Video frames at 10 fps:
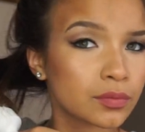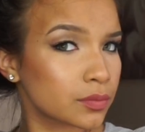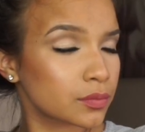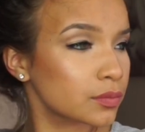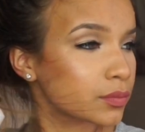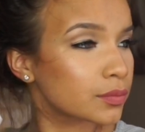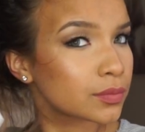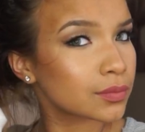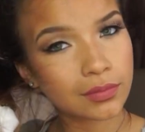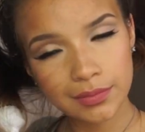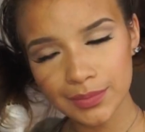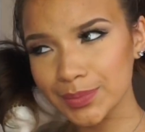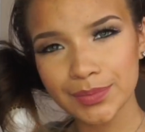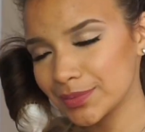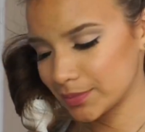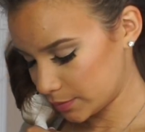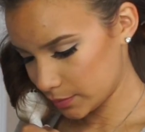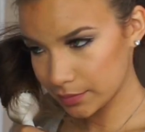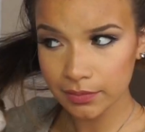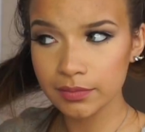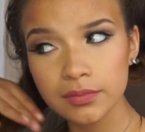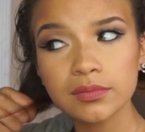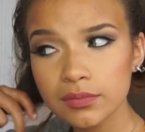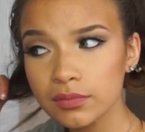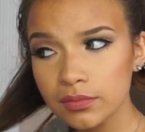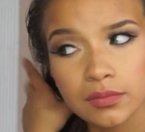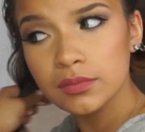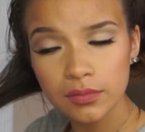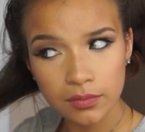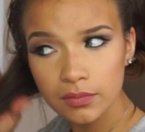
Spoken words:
And continue on the other side.